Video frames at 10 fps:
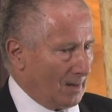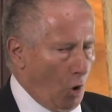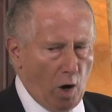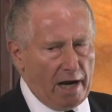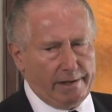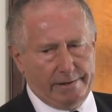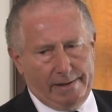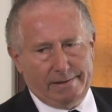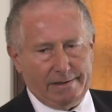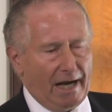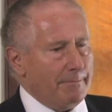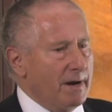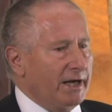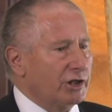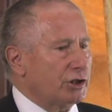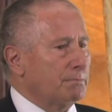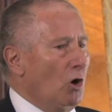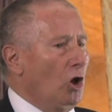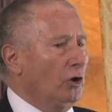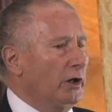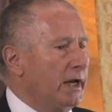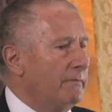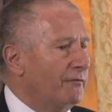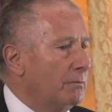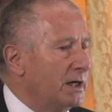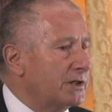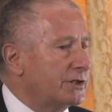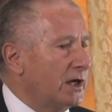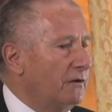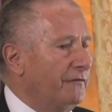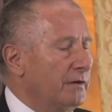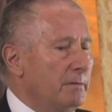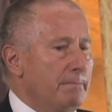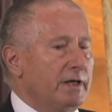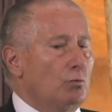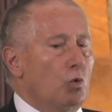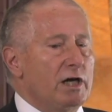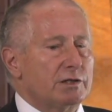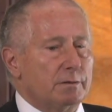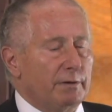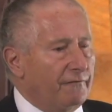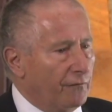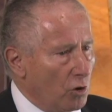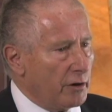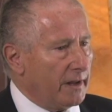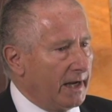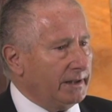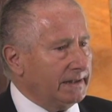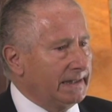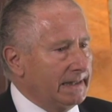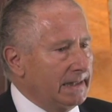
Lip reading: Oh, I'd made a small name for myself in the Midwest before that,